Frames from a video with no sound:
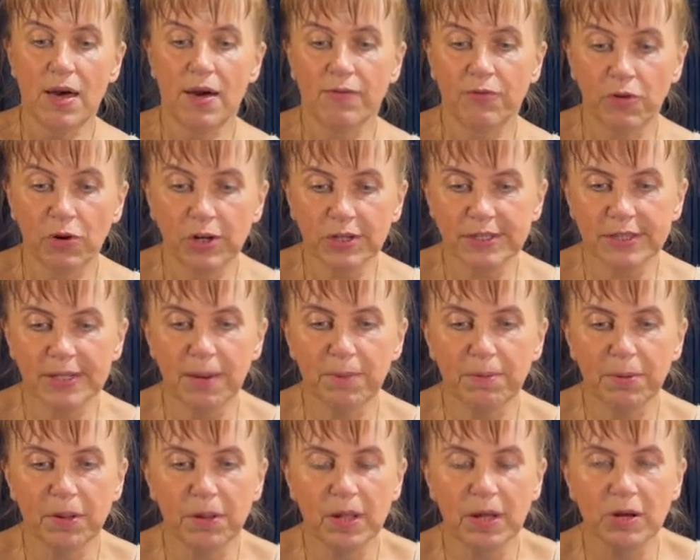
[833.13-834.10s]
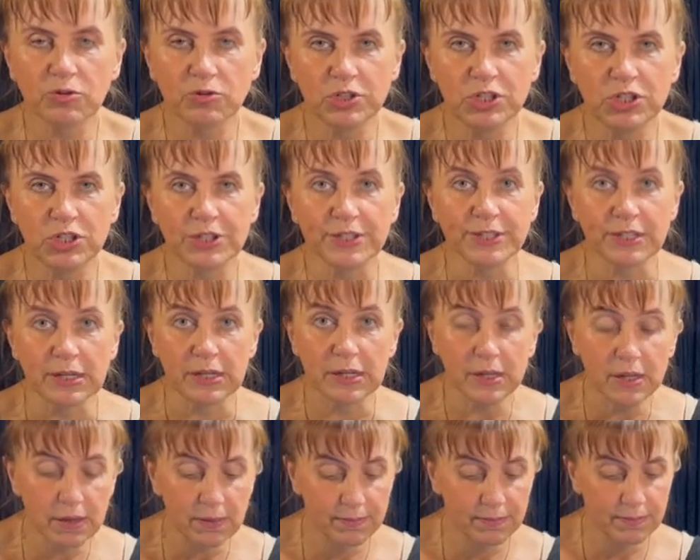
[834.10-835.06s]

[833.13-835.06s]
For example, Richardson,